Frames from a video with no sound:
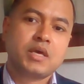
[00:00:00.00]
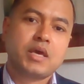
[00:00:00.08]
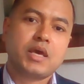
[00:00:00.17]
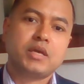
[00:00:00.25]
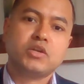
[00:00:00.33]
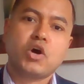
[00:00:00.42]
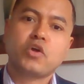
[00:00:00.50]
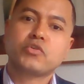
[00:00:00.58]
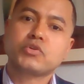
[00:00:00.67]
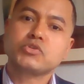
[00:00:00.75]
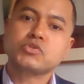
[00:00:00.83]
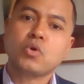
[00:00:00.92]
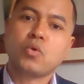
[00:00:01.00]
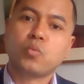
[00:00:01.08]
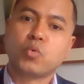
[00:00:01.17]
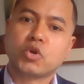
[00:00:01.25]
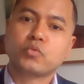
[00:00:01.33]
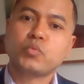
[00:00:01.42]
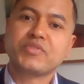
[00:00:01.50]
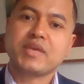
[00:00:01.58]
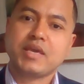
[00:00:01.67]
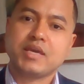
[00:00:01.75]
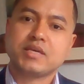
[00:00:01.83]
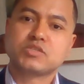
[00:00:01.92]
and others who work with
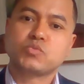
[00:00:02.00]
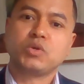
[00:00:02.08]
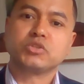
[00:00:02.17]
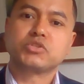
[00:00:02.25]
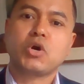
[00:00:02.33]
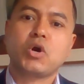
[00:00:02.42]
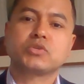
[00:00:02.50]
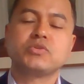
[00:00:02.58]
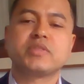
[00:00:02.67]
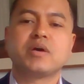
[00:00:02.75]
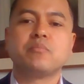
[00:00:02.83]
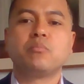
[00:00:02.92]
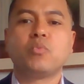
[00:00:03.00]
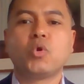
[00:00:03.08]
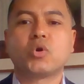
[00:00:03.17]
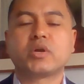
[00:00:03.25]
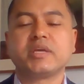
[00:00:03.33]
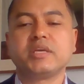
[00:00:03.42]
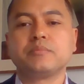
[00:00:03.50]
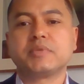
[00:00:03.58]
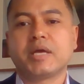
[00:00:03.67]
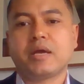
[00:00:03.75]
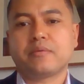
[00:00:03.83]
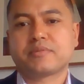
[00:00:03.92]
kids will talk to them more in
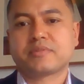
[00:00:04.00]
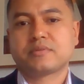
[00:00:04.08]
depth.